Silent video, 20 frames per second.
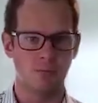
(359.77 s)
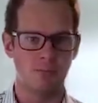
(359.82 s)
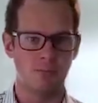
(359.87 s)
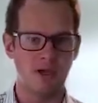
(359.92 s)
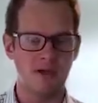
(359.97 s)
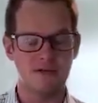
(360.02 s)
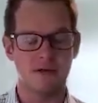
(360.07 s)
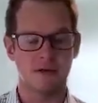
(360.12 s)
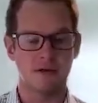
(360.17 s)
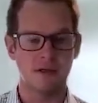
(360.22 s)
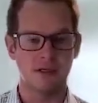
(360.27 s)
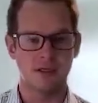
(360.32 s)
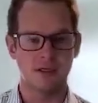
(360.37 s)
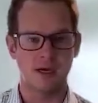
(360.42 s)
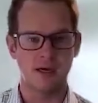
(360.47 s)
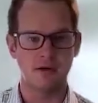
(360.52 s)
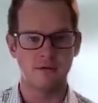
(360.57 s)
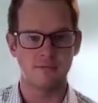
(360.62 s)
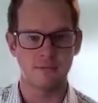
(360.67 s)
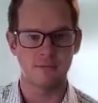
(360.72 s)
basically
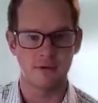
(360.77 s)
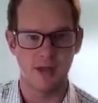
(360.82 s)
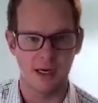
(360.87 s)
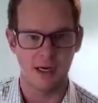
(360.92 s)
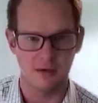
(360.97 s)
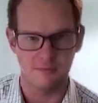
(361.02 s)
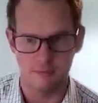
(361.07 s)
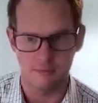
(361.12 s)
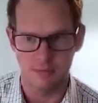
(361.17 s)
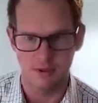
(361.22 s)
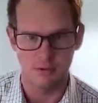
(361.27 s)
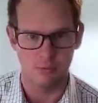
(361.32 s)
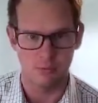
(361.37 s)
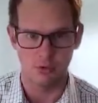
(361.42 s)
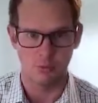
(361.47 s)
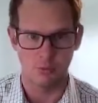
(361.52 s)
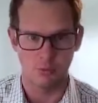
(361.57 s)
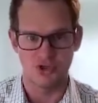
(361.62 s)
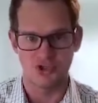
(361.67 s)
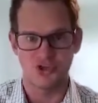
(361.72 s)
kind of, for lack of a better
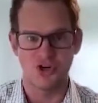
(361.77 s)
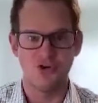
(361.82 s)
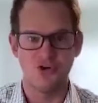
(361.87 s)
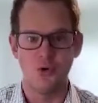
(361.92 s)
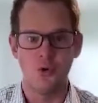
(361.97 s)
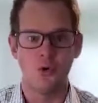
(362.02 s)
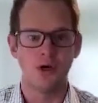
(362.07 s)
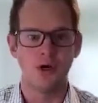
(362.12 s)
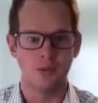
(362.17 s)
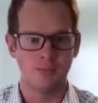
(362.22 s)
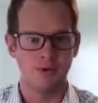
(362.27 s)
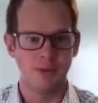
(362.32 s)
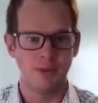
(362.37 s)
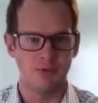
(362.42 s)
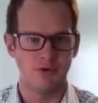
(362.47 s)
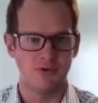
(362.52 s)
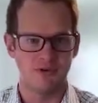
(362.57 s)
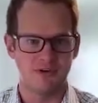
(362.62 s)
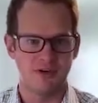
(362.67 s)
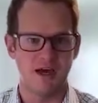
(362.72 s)
word, we're just annoying people to